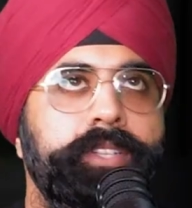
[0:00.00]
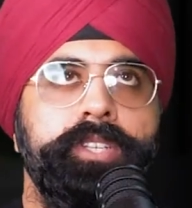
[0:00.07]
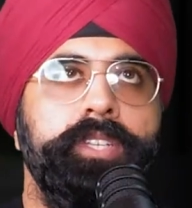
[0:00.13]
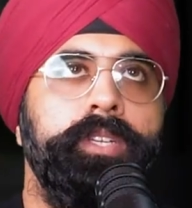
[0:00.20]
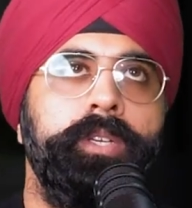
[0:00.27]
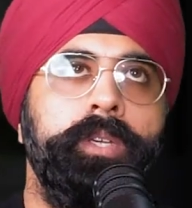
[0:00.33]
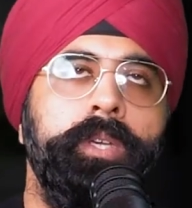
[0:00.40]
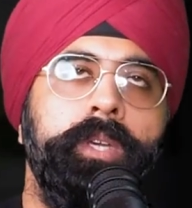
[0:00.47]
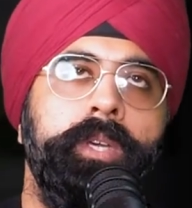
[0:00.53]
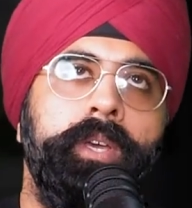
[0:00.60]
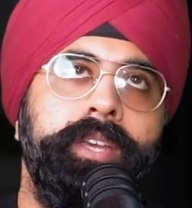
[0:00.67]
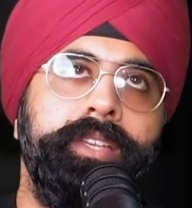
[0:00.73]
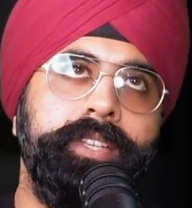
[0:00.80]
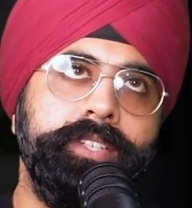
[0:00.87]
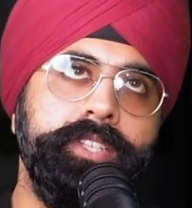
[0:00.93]
actually
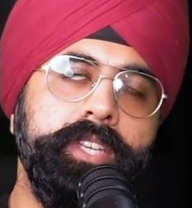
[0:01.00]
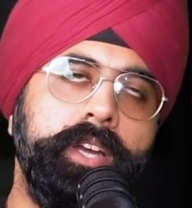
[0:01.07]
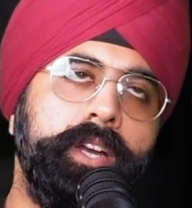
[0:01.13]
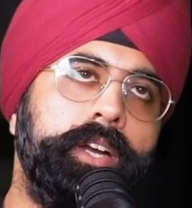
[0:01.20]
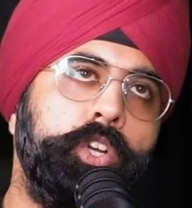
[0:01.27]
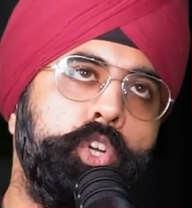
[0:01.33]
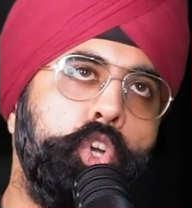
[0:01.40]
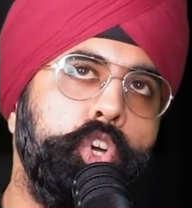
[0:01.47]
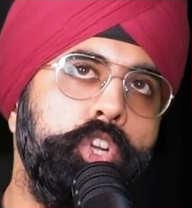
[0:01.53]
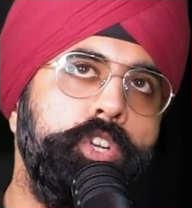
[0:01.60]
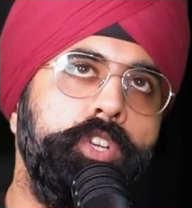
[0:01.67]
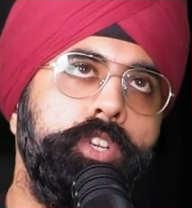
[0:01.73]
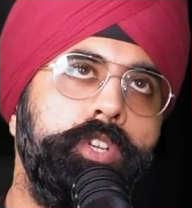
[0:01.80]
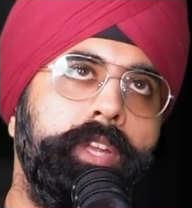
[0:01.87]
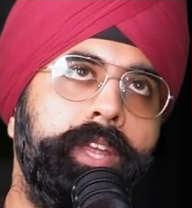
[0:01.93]
a good
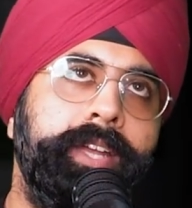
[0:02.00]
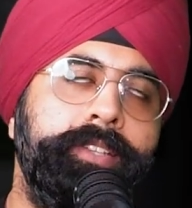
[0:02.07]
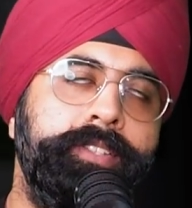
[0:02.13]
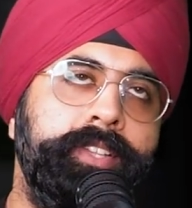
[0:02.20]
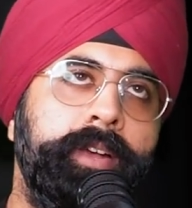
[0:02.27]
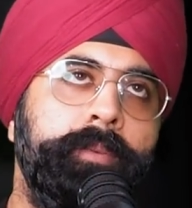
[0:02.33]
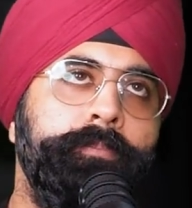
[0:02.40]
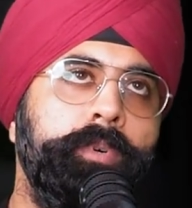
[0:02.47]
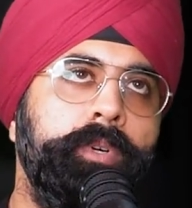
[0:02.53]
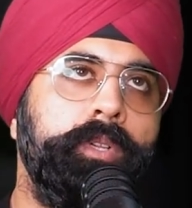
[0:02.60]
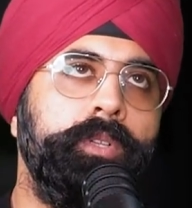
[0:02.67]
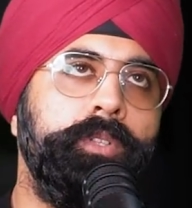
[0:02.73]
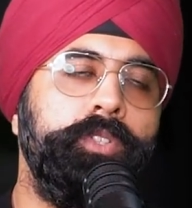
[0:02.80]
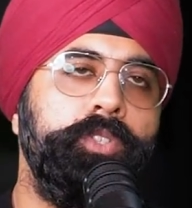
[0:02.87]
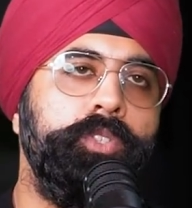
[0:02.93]

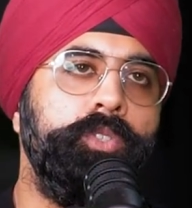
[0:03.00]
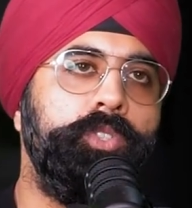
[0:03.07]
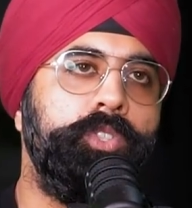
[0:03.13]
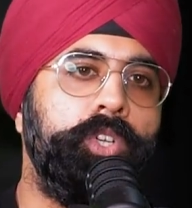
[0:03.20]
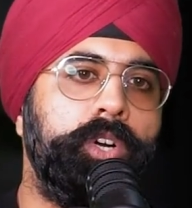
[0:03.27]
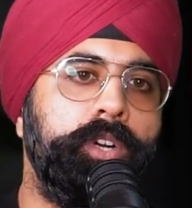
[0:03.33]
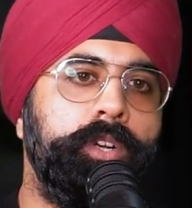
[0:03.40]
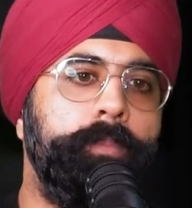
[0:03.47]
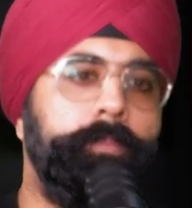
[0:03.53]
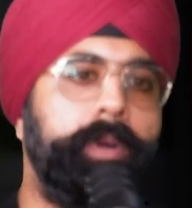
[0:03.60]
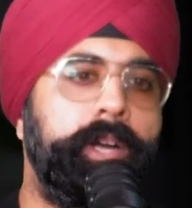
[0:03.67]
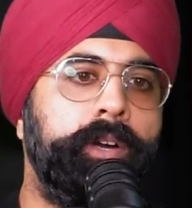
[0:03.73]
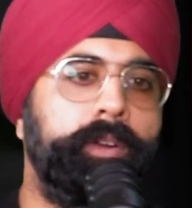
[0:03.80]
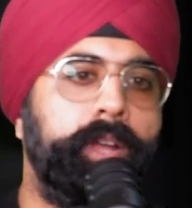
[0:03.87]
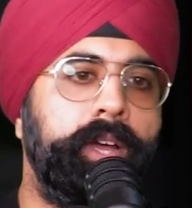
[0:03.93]
example to talk
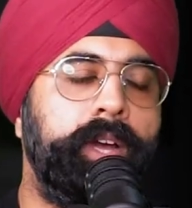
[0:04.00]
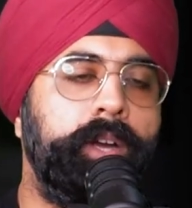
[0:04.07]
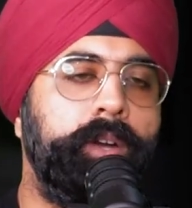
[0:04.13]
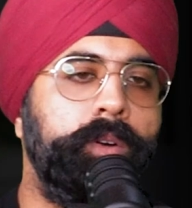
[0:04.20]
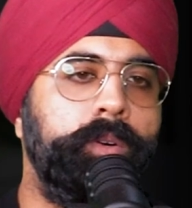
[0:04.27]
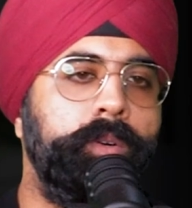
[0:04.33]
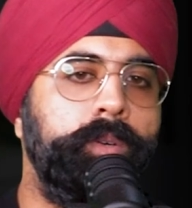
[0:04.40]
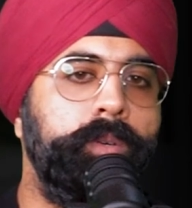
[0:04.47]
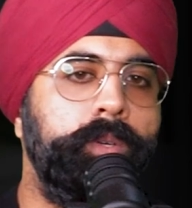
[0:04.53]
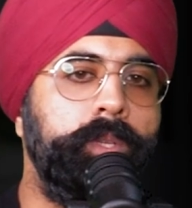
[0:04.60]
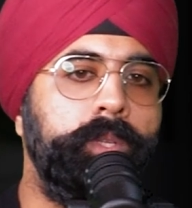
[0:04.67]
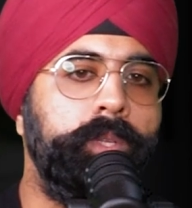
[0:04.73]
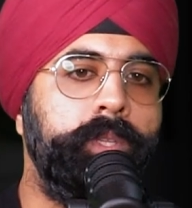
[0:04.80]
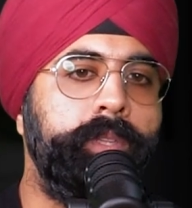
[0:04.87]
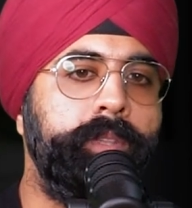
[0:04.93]
about how
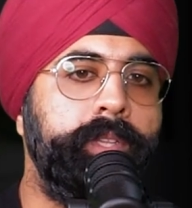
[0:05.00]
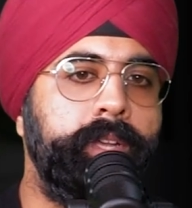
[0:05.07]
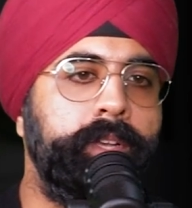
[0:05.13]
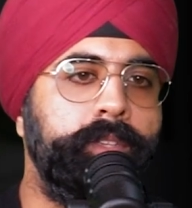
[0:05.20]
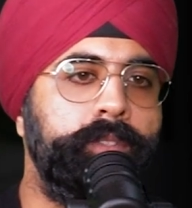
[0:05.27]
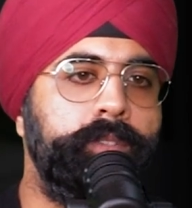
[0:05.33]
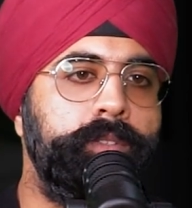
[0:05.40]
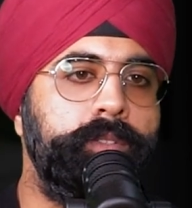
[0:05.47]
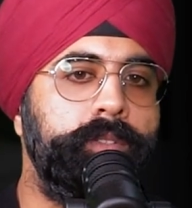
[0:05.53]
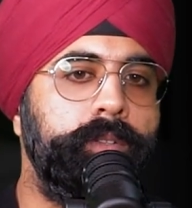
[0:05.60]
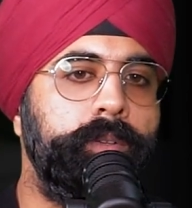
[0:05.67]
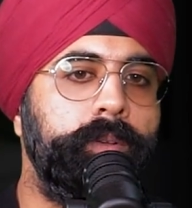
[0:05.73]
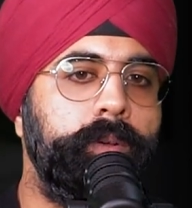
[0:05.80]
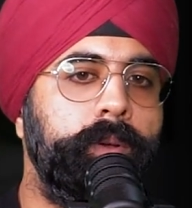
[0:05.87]
there's